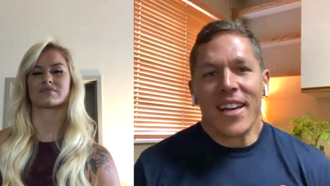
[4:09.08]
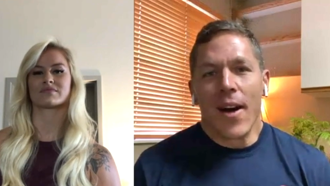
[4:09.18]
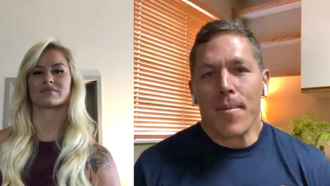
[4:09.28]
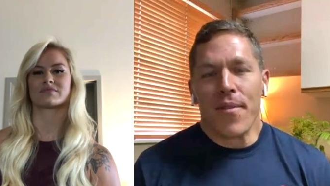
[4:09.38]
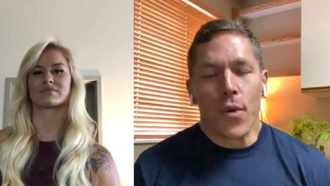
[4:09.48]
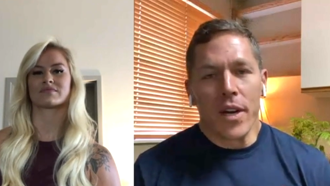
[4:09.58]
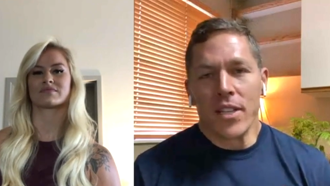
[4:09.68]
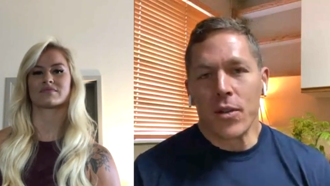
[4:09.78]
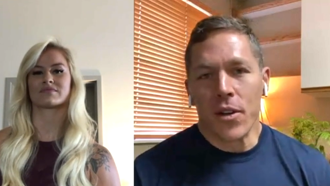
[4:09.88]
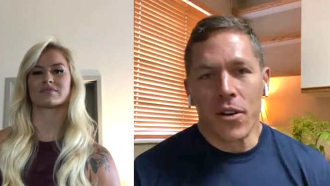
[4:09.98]
Speaker 1: you know i'm a
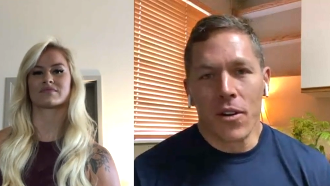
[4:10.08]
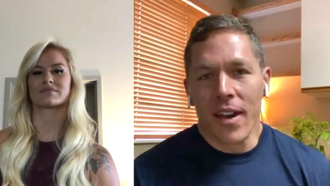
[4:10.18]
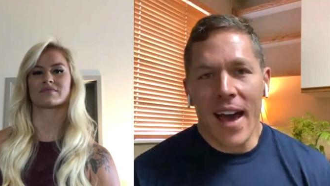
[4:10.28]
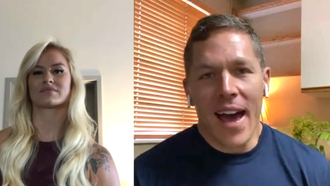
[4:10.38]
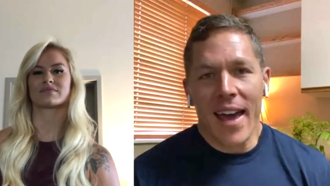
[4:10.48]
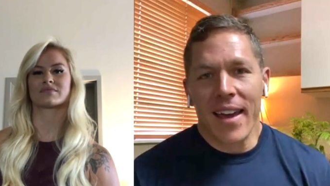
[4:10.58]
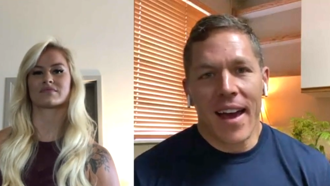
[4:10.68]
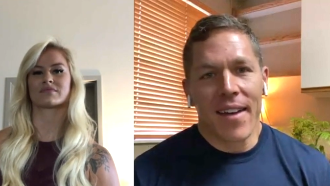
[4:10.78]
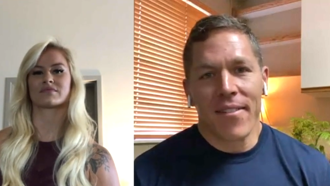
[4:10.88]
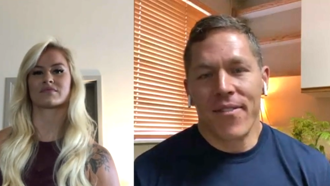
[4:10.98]
42 year old guy
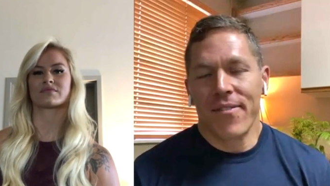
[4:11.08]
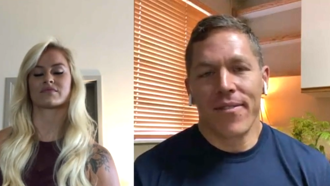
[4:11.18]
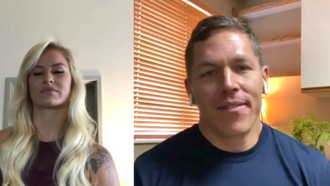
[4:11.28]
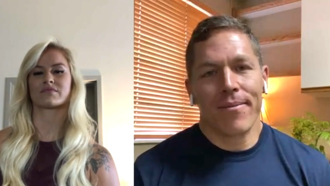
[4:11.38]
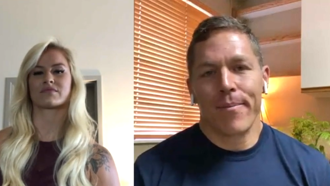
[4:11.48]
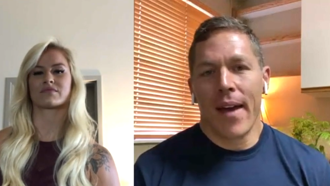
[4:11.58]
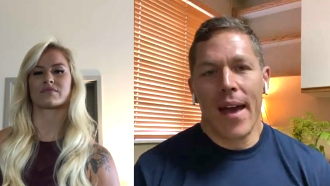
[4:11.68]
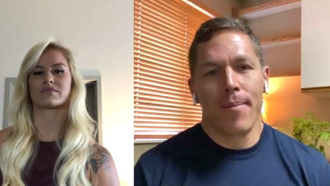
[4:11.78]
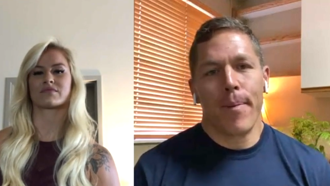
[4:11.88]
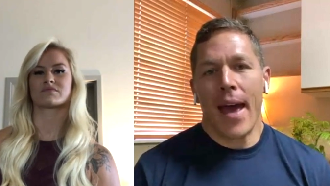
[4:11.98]
i've
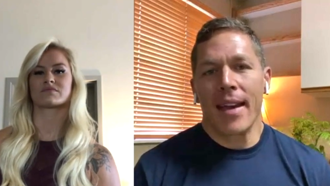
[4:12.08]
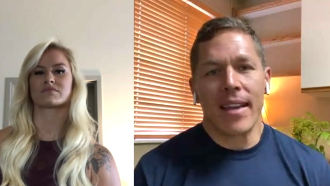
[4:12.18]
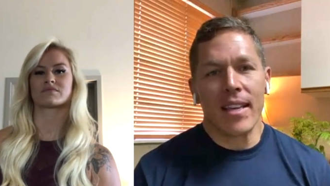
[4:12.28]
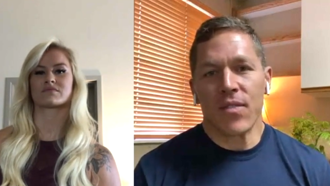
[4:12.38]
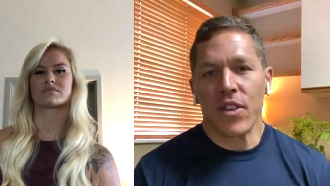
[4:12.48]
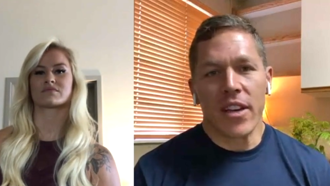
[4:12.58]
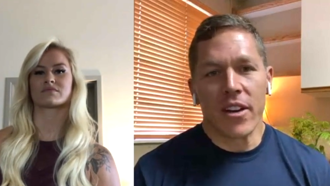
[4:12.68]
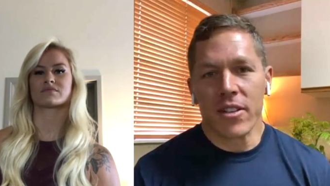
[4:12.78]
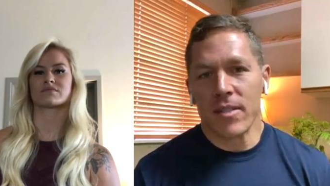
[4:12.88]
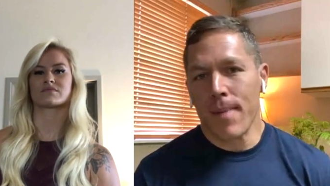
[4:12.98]
had bad knees for
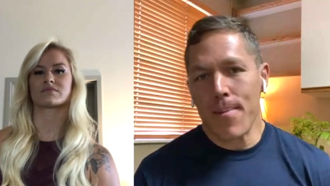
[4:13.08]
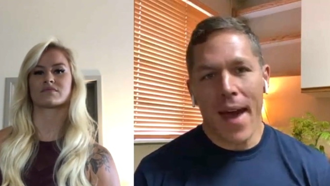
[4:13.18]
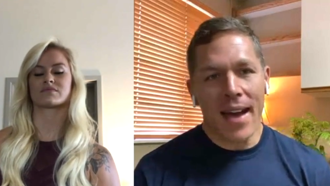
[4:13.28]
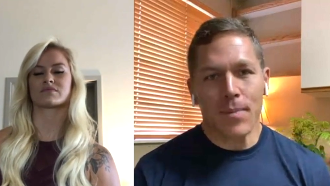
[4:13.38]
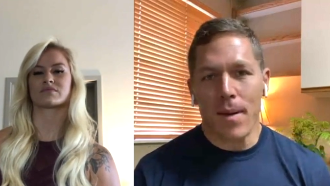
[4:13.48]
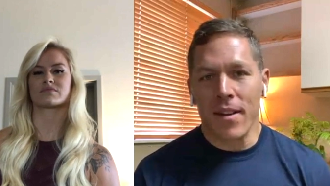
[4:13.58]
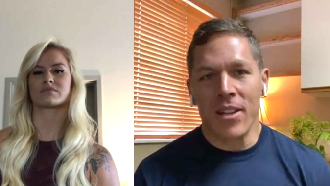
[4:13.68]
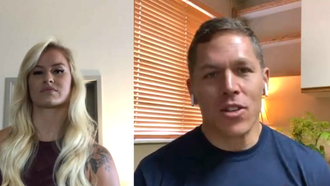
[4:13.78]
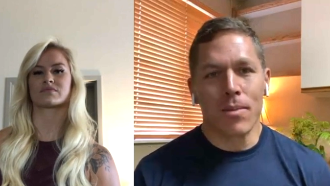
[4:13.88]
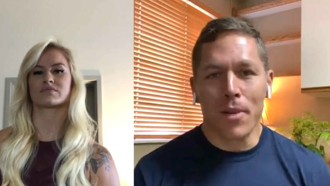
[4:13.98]
years my back's been
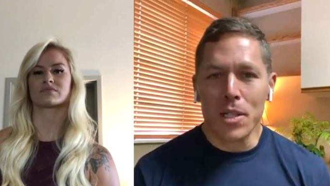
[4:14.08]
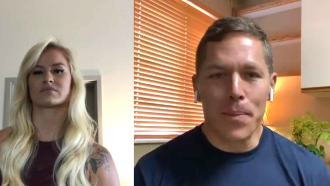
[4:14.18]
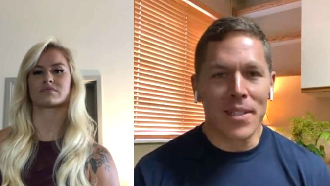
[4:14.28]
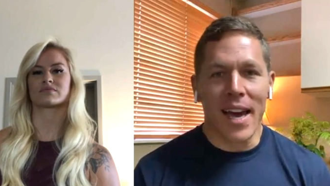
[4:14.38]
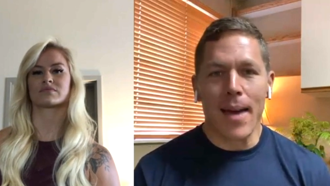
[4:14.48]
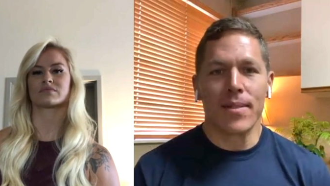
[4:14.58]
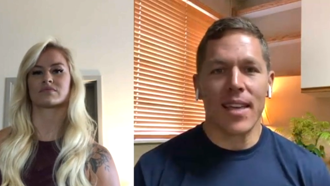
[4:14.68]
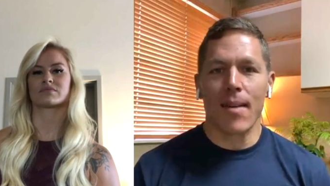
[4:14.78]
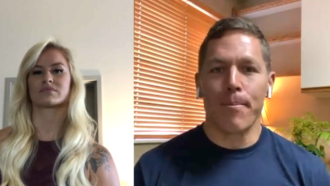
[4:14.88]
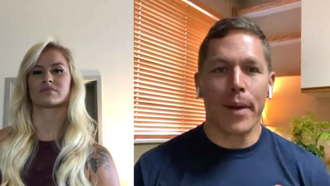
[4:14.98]
injured multiple
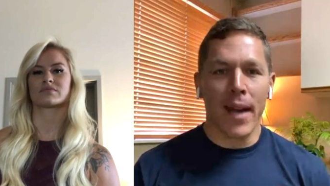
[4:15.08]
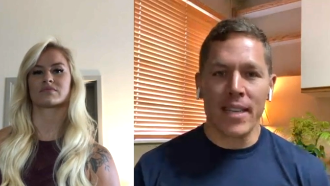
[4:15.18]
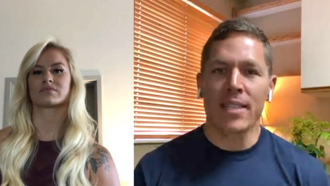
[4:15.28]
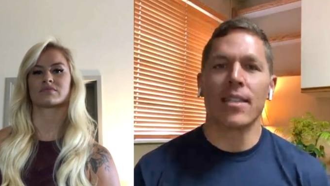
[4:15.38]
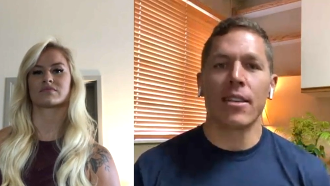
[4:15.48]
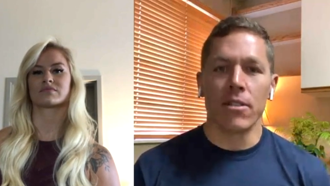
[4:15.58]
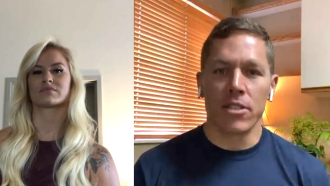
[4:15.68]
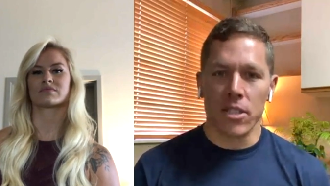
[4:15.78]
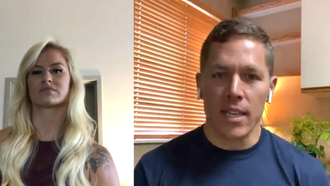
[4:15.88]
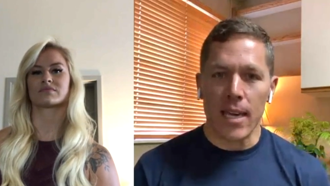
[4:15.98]
times but i still
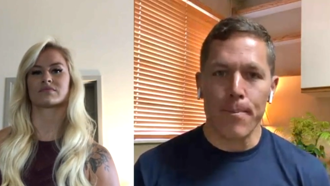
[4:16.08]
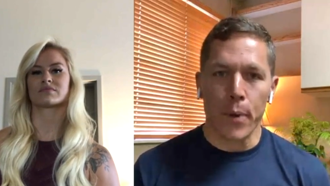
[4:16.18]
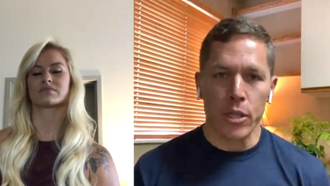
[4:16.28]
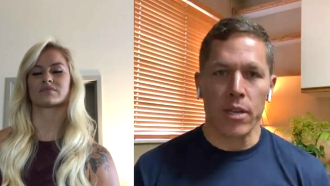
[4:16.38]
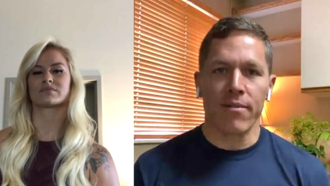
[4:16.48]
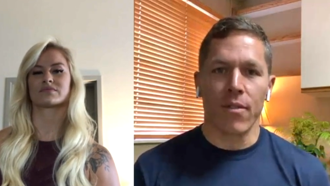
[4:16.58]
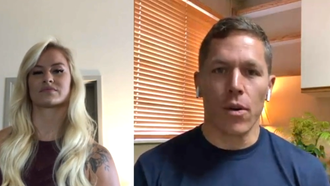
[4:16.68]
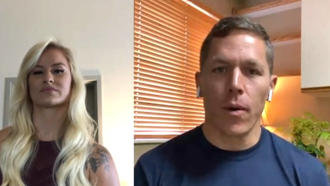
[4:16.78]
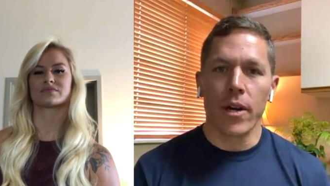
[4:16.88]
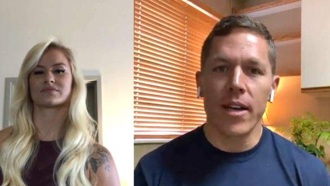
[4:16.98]
just keep pushing
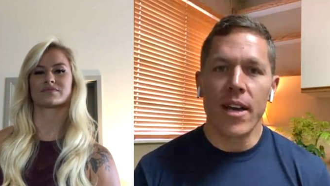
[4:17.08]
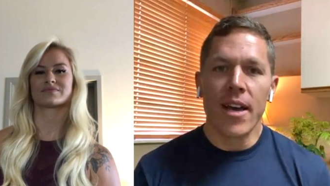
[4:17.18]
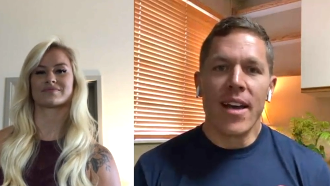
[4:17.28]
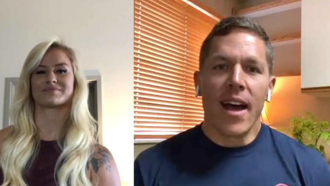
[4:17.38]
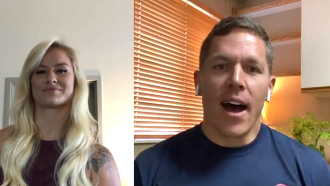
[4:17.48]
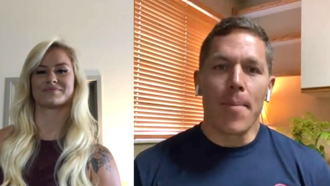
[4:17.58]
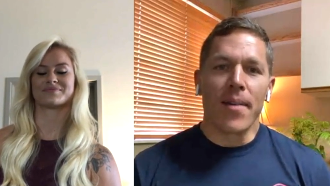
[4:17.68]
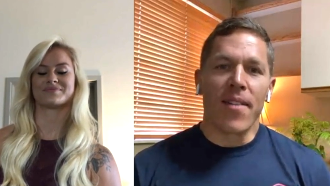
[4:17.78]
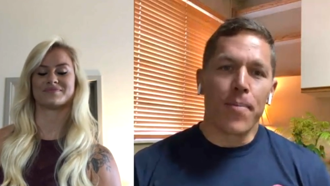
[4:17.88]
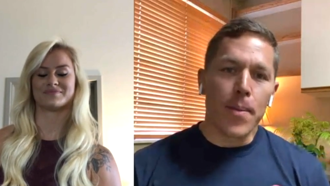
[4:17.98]
forward
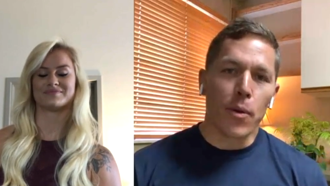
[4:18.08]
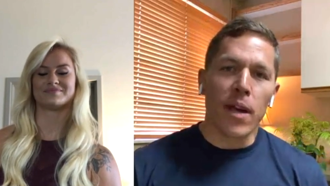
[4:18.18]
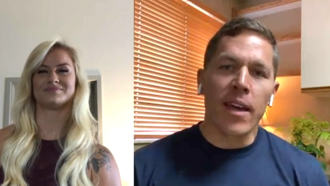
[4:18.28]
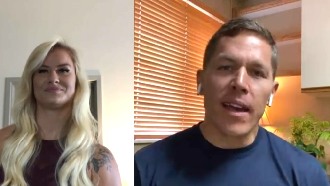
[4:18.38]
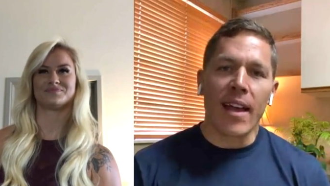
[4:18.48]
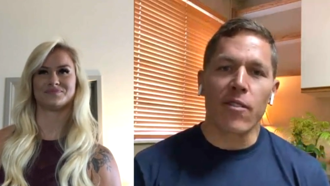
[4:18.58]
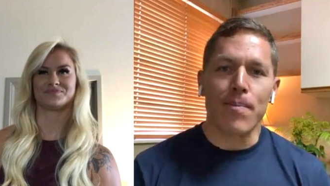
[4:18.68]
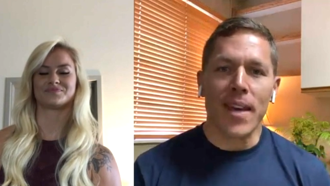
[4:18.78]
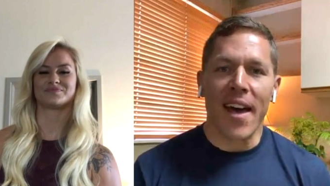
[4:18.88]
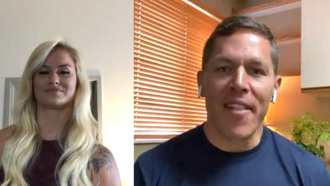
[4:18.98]
um, if people can connect with
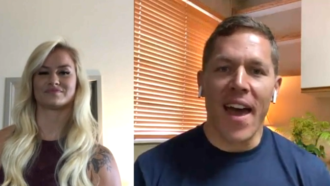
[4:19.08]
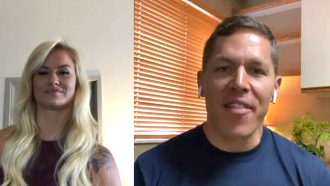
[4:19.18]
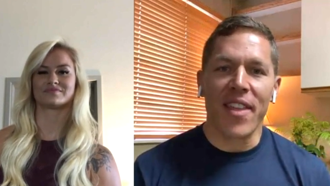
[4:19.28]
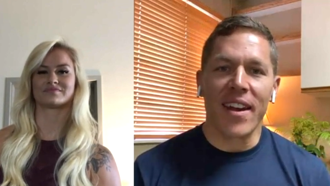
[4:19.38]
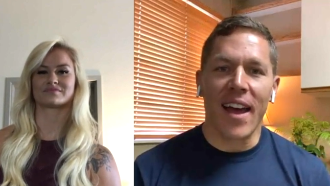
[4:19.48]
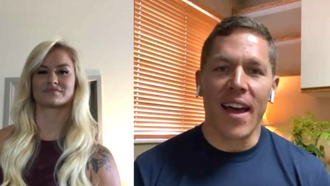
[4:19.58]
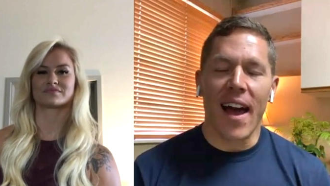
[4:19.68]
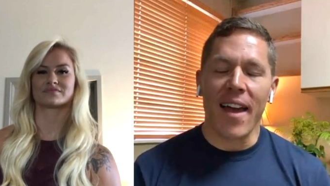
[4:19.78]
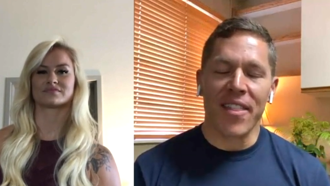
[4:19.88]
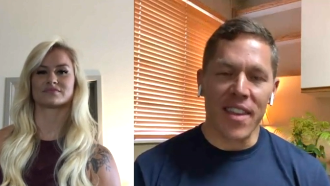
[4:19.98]
me on that then I,
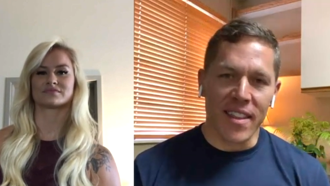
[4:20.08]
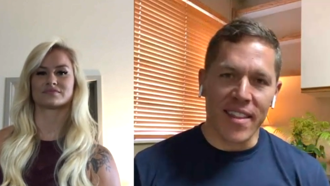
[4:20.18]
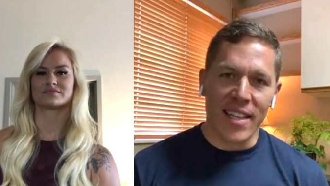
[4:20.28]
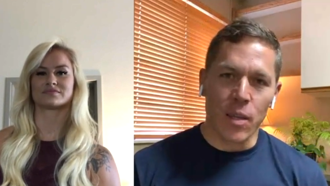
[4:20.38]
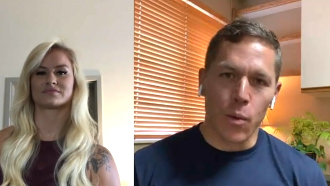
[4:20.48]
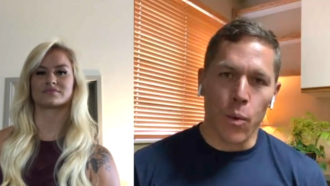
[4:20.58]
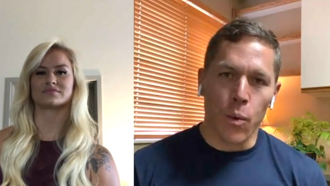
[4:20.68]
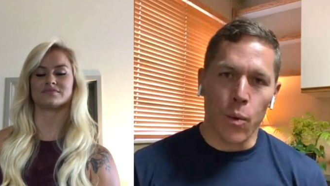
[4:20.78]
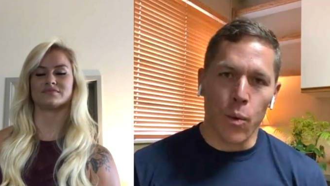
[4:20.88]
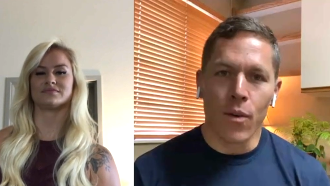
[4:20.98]
I think that that's a
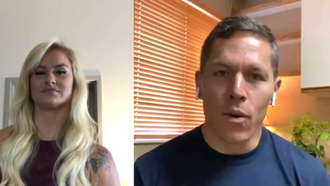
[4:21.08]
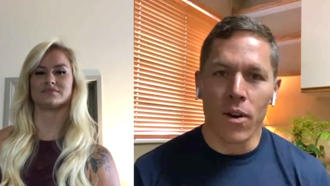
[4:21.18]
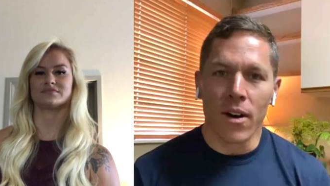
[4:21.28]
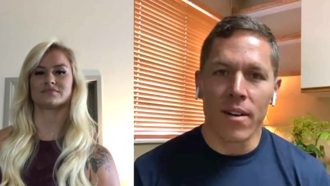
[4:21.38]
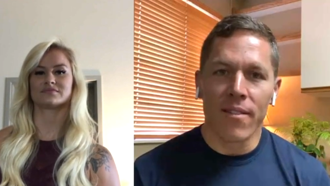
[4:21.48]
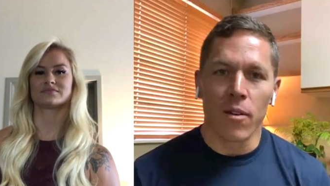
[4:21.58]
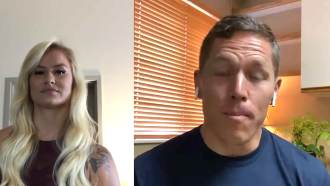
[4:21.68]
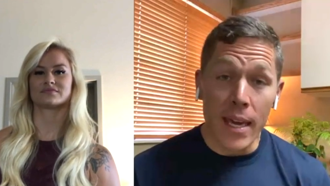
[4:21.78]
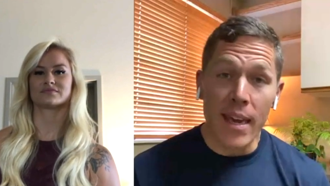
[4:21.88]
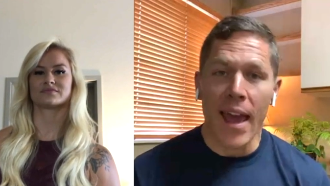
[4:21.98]
win for for
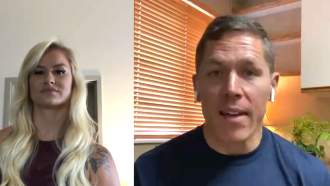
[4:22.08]
me